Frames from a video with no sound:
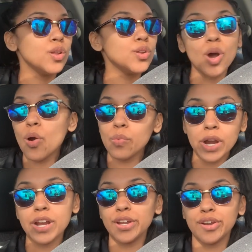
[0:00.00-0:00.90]

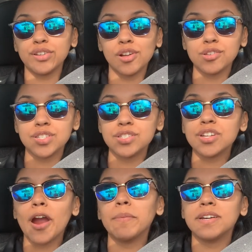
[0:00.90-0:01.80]
nowhere near close to
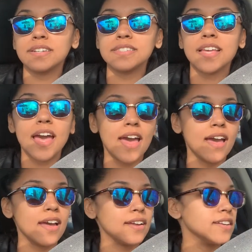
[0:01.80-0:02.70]
Starbucks.
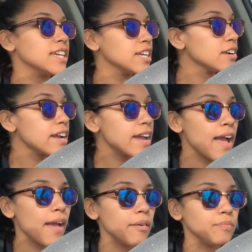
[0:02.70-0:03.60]
And here I
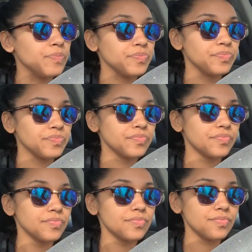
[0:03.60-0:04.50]
am
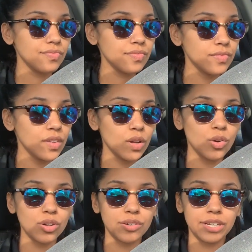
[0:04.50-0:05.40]

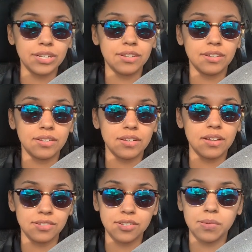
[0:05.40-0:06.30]
ordering
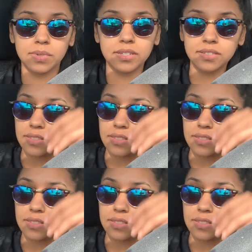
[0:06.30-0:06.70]
at Starbucks.